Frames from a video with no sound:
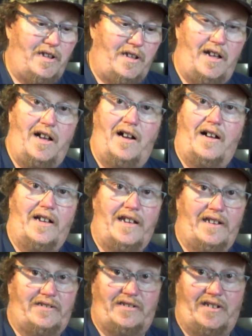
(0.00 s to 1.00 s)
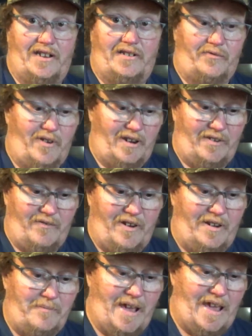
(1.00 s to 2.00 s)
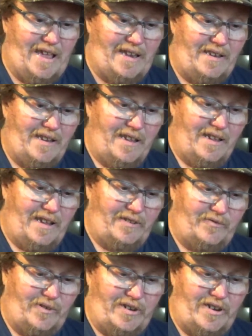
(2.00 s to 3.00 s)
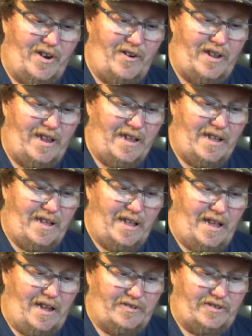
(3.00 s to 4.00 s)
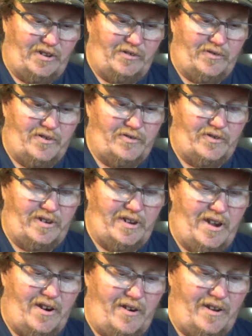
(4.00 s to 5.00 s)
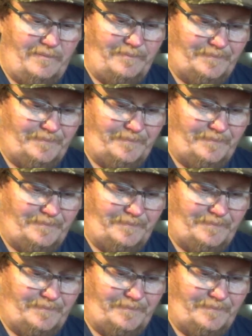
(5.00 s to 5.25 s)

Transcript: it's really bad. It's really dirty. Cylinder's really dirty.